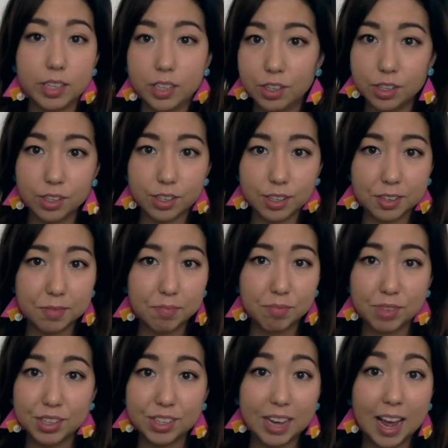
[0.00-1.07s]
He just
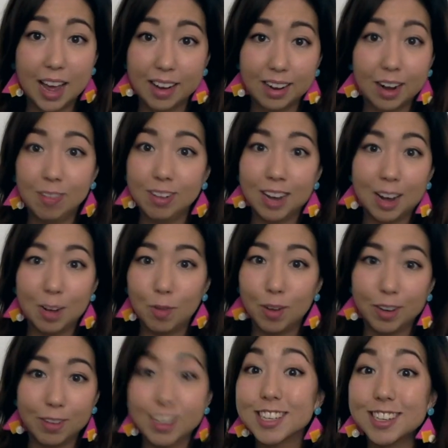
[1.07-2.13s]
said out loud what
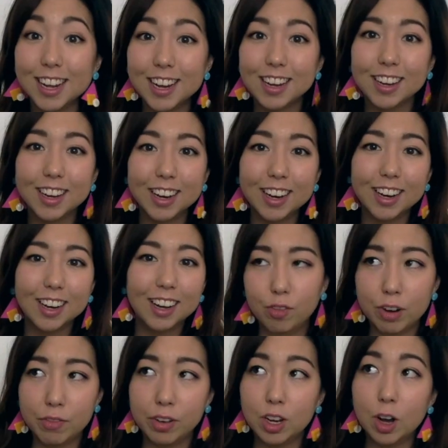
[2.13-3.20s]
he was thinking
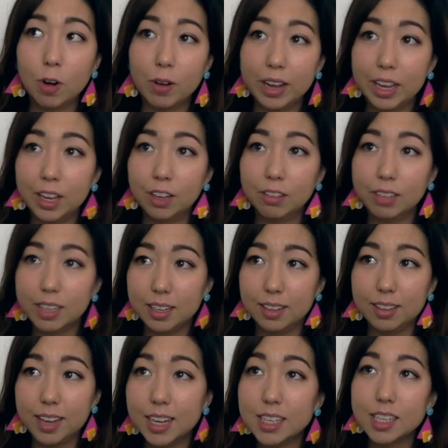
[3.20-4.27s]
with no ill
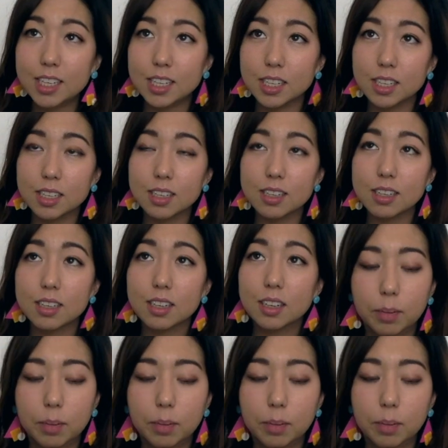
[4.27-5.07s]
intentions.